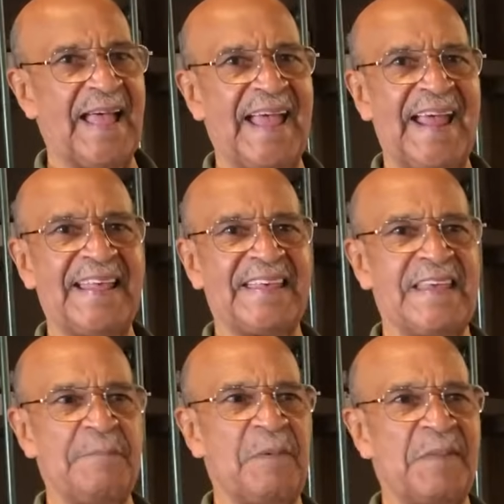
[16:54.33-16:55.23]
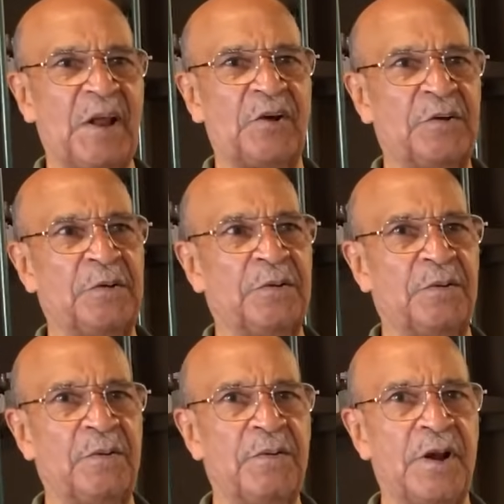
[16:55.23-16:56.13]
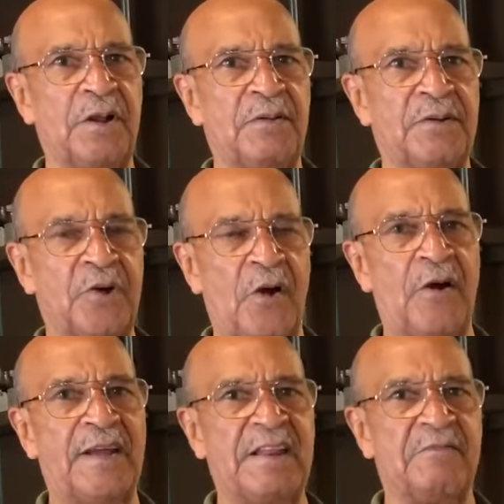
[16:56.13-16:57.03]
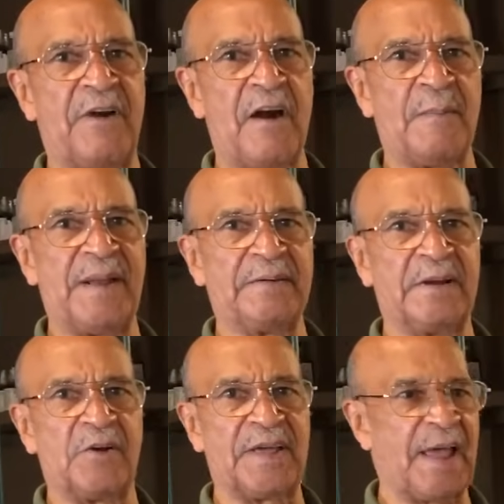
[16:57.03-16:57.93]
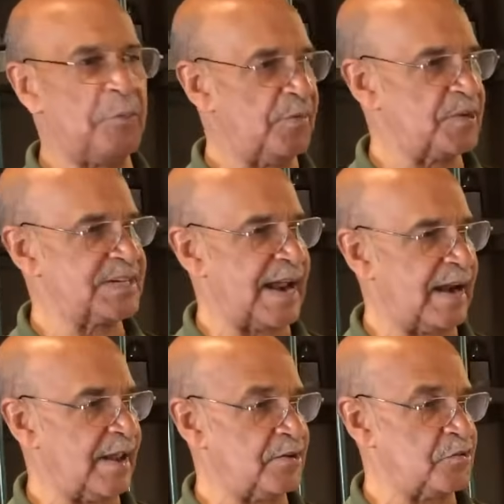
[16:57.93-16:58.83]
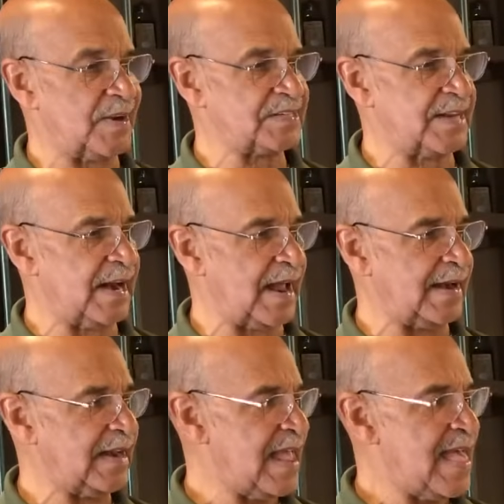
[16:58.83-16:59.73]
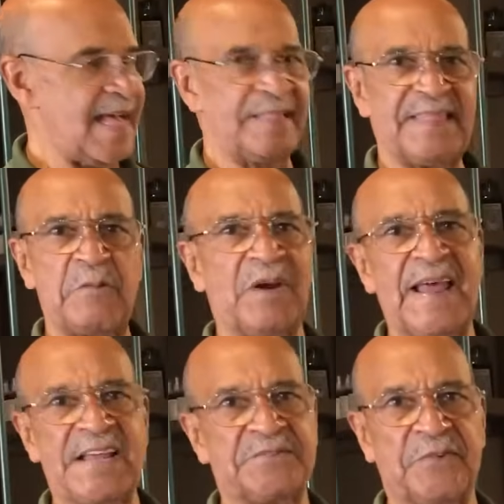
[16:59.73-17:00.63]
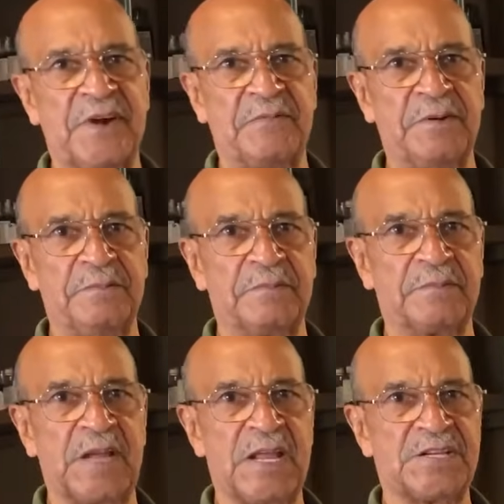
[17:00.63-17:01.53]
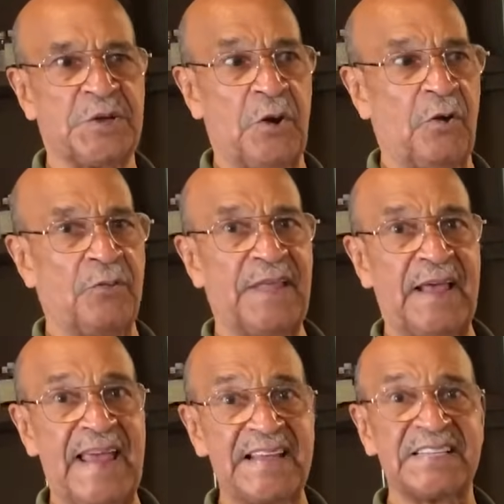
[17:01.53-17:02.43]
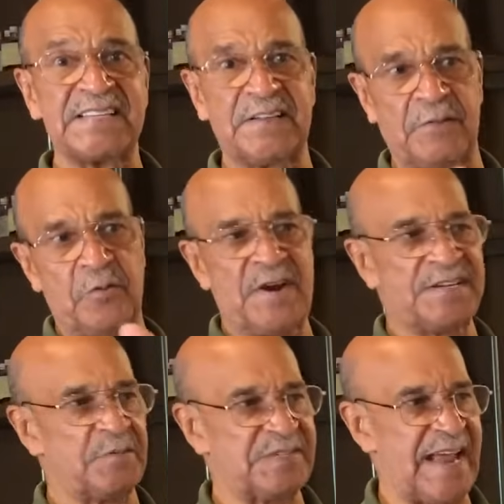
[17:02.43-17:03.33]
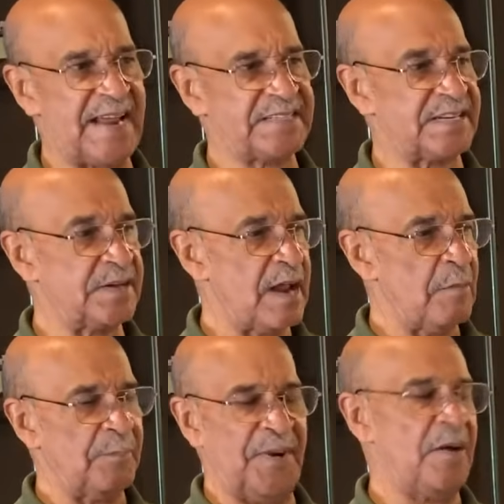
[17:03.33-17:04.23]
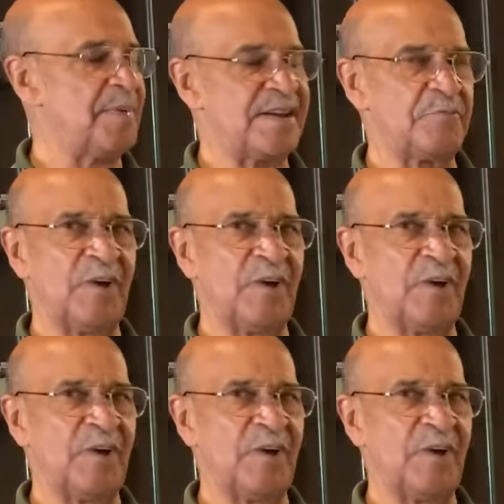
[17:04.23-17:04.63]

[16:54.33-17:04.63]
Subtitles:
and you keep them in a cool, dark environment, okay, where there's not a lot of direct sunlight. They will last forever. So the essence of the question that was asked is, bourbon